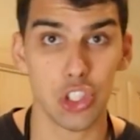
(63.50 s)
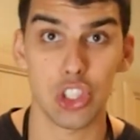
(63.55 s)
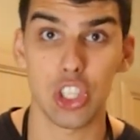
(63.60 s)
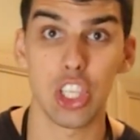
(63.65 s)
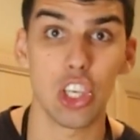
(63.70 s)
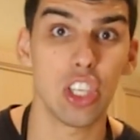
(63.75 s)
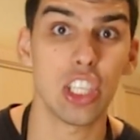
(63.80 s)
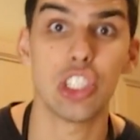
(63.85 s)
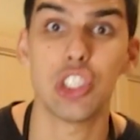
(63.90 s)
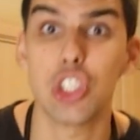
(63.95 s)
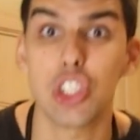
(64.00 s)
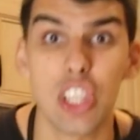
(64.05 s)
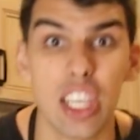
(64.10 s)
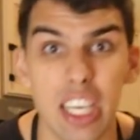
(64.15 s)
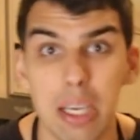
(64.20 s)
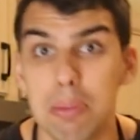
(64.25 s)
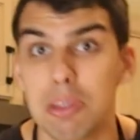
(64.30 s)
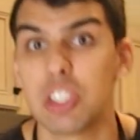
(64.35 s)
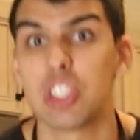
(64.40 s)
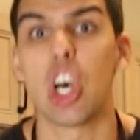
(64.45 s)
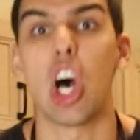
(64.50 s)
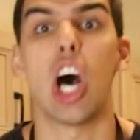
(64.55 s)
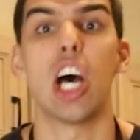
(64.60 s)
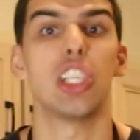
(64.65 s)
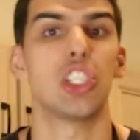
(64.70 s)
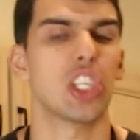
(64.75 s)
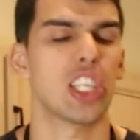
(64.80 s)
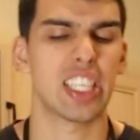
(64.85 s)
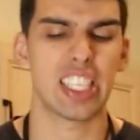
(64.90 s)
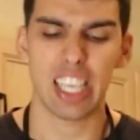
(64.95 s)
is literally just like a
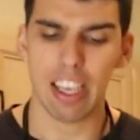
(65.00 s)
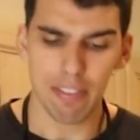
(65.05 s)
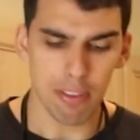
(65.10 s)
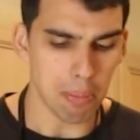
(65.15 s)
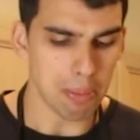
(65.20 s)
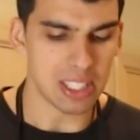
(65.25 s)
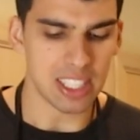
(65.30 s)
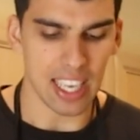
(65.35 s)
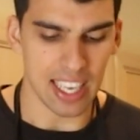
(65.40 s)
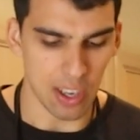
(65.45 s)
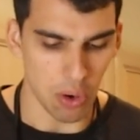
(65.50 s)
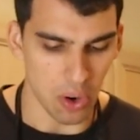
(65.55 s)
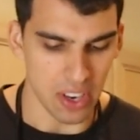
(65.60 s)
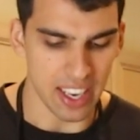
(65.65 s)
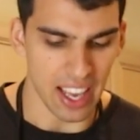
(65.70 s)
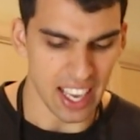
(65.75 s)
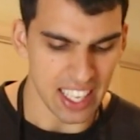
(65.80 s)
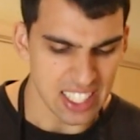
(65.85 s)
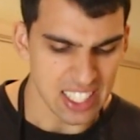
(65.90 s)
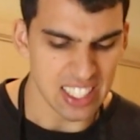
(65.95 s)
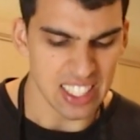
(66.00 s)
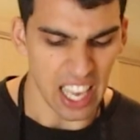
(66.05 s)
massage, like give the potato a nice